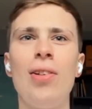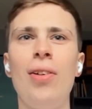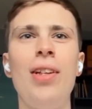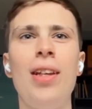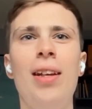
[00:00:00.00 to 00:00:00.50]
or
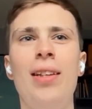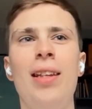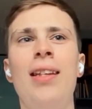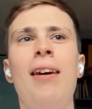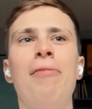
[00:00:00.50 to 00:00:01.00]
is
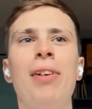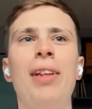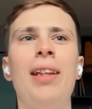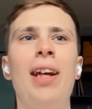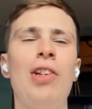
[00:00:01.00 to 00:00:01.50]
it something
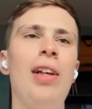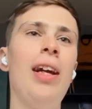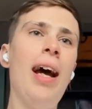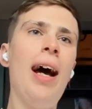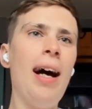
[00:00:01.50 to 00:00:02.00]
that actually
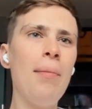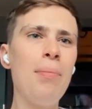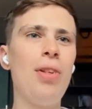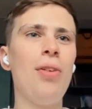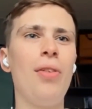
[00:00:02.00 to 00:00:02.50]

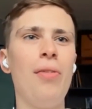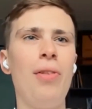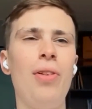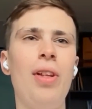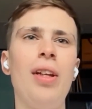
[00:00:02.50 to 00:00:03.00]
helps you
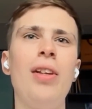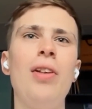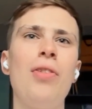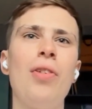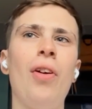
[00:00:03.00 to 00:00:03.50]
review the
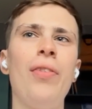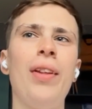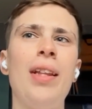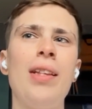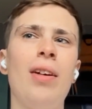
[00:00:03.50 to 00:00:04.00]
user
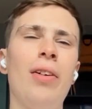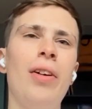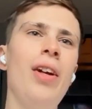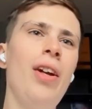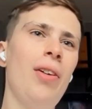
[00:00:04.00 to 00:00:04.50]
content, or
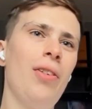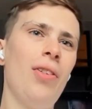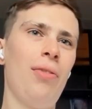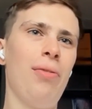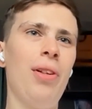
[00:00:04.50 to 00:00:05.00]

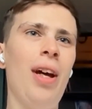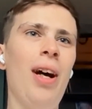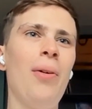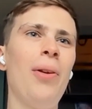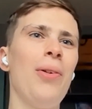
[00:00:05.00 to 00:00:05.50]
you're for now,